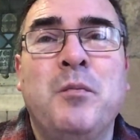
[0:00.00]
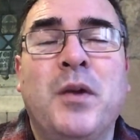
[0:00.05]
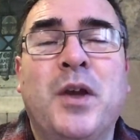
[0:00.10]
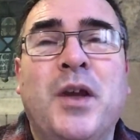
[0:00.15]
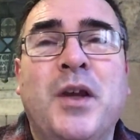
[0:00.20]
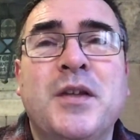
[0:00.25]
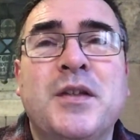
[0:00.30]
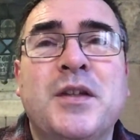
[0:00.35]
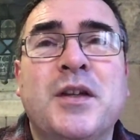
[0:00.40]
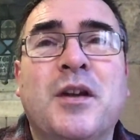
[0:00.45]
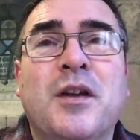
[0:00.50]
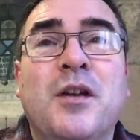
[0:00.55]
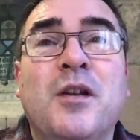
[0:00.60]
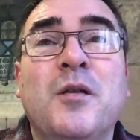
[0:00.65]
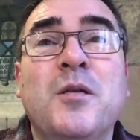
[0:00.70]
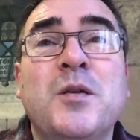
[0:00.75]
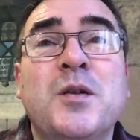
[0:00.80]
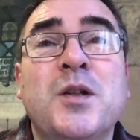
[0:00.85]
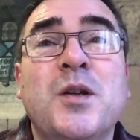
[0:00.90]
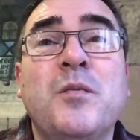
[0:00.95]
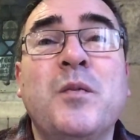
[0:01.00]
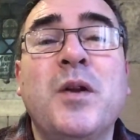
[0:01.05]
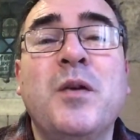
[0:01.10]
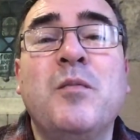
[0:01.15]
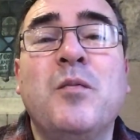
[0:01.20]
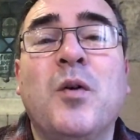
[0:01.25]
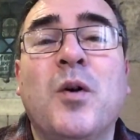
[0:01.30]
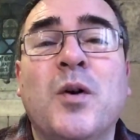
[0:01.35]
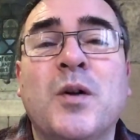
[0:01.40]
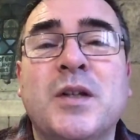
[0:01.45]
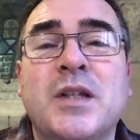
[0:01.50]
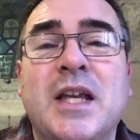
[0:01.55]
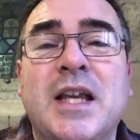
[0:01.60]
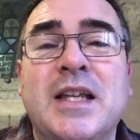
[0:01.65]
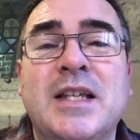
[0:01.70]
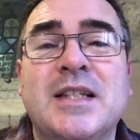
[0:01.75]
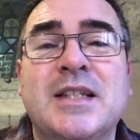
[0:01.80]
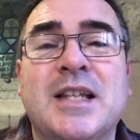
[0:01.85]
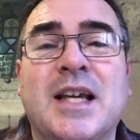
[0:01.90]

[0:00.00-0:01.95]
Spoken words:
Because the closer we walk to his